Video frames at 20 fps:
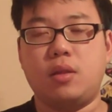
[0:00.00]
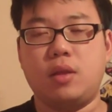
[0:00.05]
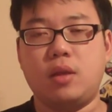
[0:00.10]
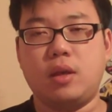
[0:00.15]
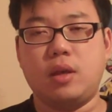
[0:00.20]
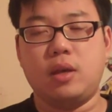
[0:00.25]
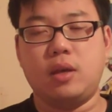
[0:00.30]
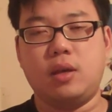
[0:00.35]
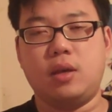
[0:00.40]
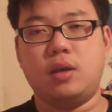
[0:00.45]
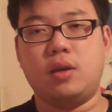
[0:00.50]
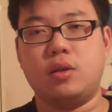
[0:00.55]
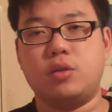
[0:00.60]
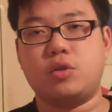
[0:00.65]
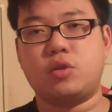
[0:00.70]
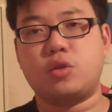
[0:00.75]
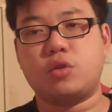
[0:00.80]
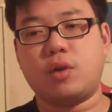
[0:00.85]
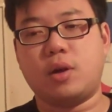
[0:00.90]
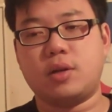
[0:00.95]
the
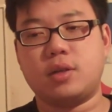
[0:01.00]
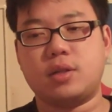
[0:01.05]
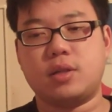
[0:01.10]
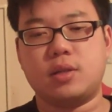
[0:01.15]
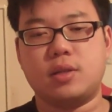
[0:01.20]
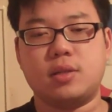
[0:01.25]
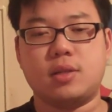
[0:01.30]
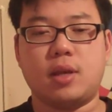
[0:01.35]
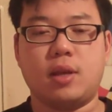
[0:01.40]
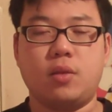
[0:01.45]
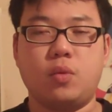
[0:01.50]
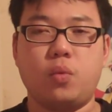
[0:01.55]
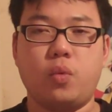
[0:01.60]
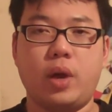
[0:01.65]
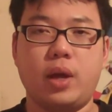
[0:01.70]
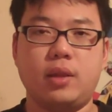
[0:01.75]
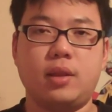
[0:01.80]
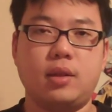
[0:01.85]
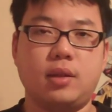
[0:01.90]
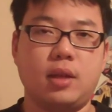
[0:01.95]
instructions and the
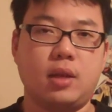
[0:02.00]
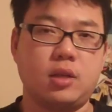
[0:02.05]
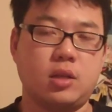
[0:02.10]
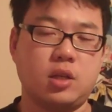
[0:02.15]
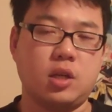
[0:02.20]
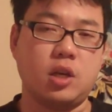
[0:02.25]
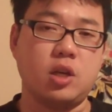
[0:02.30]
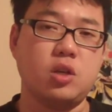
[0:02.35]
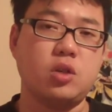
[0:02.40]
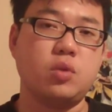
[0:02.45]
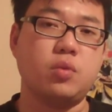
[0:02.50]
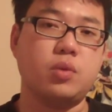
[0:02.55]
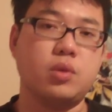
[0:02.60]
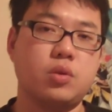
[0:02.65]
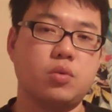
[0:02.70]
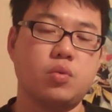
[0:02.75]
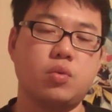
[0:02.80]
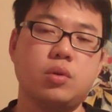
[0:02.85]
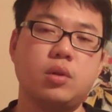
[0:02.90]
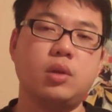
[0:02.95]
way that they teach
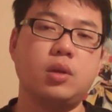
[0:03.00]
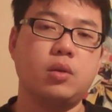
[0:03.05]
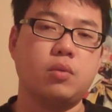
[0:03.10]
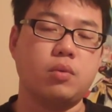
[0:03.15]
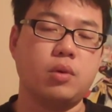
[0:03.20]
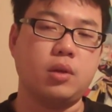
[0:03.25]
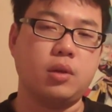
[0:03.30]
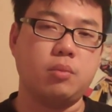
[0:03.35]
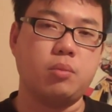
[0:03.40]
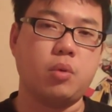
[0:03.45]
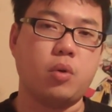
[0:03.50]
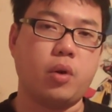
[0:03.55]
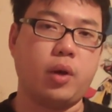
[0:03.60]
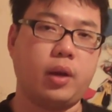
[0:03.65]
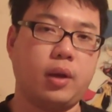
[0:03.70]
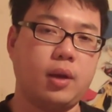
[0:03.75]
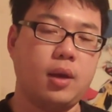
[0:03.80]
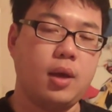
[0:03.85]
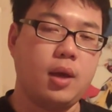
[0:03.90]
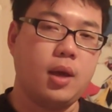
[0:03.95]
was really really
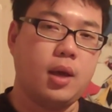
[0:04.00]
boring.